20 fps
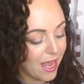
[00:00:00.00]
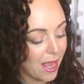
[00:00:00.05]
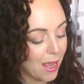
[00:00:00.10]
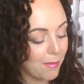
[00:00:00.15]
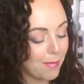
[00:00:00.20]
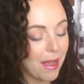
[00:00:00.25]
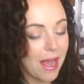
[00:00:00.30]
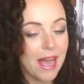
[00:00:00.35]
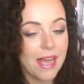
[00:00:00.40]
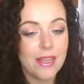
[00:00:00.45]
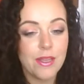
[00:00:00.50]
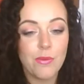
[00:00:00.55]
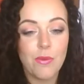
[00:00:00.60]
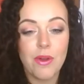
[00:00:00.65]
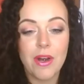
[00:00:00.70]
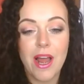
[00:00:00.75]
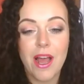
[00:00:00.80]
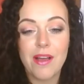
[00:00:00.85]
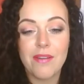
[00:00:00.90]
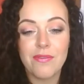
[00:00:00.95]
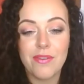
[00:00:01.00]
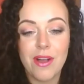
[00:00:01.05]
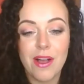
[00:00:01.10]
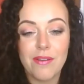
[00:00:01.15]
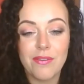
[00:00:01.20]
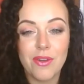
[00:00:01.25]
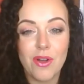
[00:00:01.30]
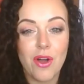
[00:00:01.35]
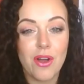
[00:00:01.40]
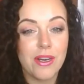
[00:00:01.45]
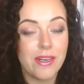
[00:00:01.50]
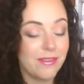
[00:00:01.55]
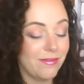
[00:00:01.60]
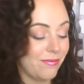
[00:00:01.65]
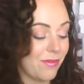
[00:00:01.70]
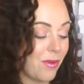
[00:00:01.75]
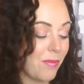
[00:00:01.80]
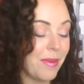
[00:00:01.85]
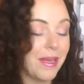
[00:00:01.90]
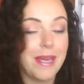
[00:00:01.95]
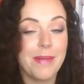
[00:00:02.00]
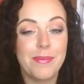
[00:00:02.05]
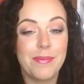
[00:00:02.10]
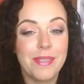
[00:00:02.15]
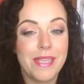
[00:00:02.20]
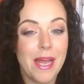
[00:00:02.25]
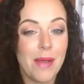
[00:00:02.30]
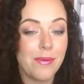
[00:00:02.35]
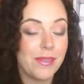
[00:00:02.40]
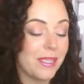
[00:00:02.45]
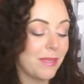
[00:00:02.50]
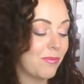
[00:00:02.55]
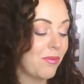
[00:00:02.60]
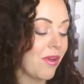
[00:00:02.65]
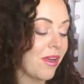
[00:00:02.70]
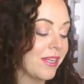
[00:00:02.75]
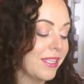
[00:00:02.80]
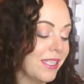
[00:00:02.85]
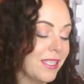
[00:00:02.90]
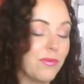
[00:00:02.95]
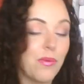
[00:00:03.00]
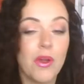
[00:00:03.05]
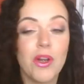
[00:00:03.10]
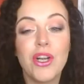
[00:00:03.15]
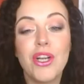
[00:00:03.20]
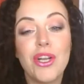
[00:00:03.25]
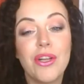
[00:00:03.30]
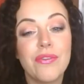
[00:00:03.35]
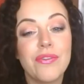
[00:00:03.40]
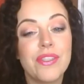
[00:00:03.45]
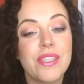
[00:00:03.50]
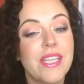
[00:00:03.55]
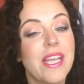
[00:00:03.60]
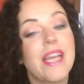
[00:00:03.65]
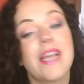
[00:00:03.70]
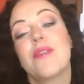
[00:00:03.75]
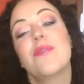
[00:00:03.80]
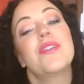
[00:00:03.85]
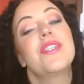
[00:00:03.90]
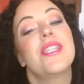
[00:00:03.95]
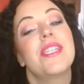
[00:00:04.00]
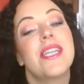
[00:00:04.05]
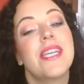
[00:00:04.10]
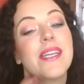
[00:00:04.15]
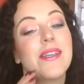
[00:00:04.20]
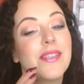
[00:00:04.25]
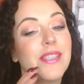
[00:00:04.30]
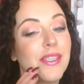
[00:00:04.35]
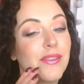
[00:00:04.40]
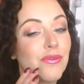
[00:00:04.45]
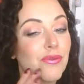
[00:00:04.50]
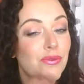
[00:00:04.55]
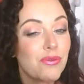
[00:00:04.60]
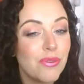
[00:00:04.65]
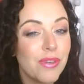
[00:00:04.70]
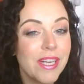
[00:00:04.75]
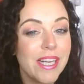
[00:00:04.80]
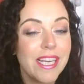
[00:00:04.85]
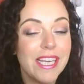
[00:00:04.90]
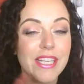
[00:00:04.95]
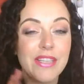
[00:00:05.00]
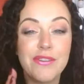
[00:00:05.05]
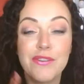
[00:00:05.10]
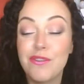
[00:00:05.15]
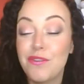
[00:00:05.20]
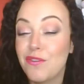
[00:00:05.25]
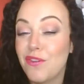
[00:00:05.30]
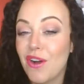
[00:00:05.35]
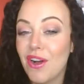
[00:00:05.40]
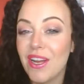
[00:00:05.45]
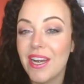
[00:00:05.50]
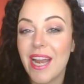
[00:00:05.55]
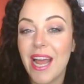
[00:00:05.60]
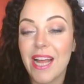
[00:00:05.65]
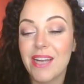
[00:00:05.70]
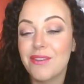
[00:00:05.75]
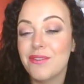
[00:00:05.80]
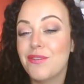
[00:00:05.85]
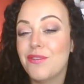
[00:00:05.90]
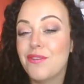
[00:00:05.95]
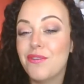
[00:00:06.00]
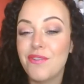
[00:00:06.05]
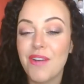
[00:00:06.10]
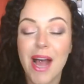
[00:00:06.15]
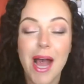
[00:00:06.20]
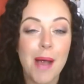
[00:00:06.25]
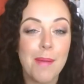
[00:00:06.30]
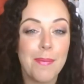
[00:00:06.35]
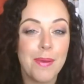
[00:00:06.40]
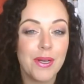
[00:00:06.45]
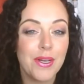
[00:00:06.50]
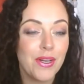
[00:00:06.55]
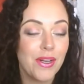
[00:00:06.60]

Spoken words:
And the one I've got on my lips now is the brightest one, Love Sick, which I think is a really fun and fab